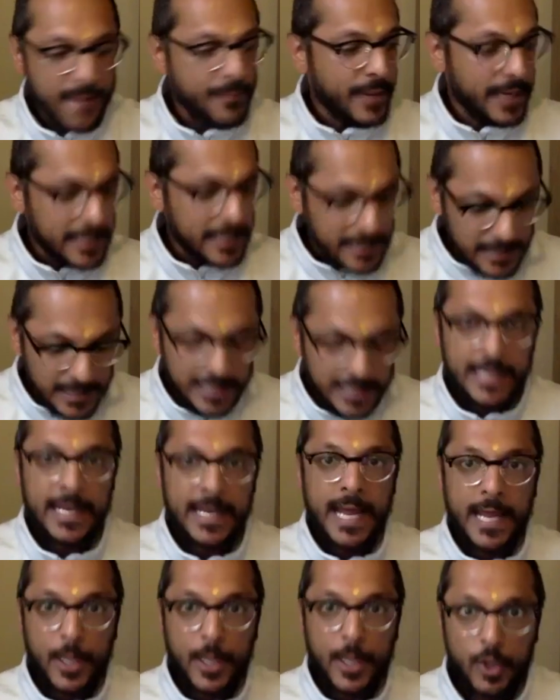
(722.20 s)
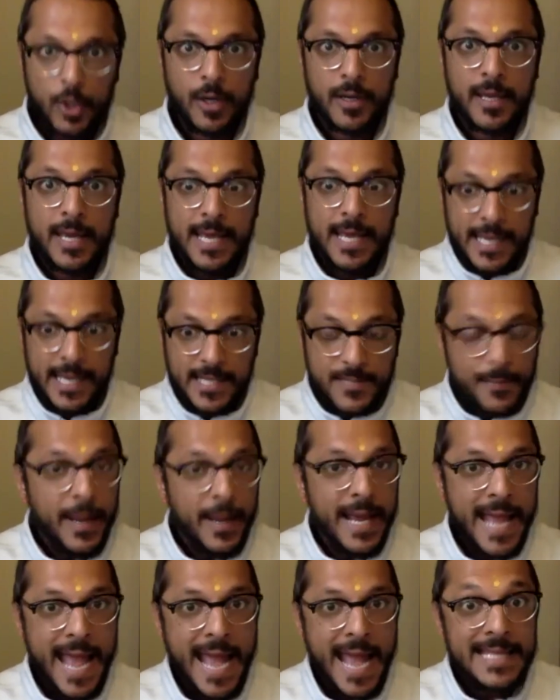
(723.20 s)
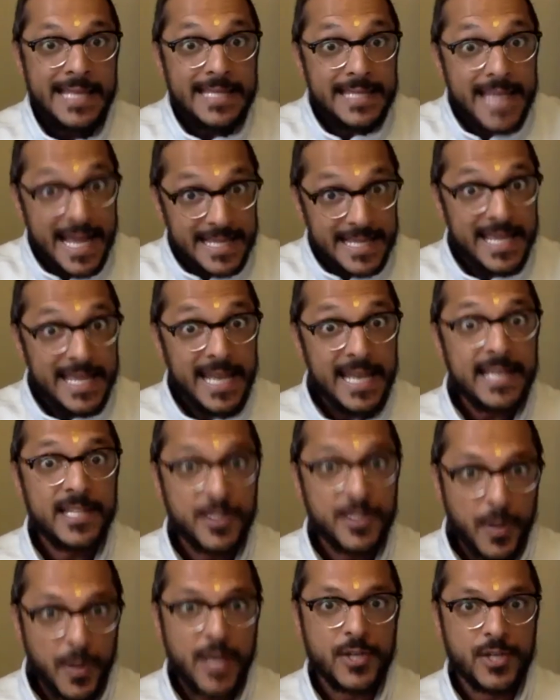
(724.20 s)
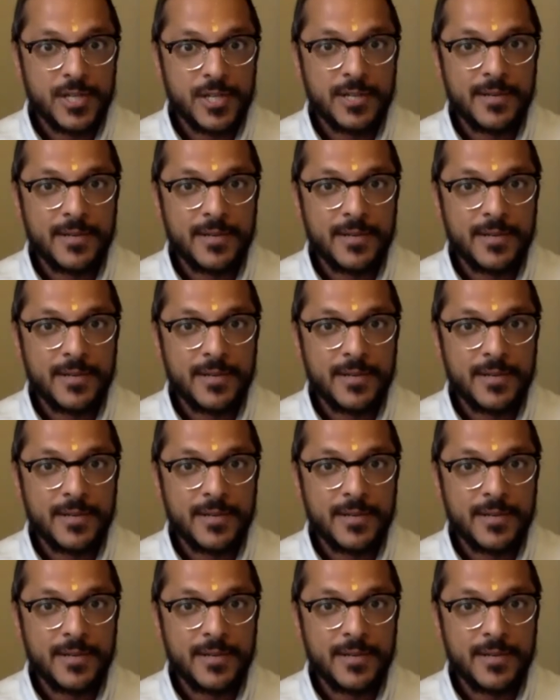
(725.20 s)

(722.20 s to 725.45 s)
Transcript: I clean, I cook. It's my hands. That's that expression.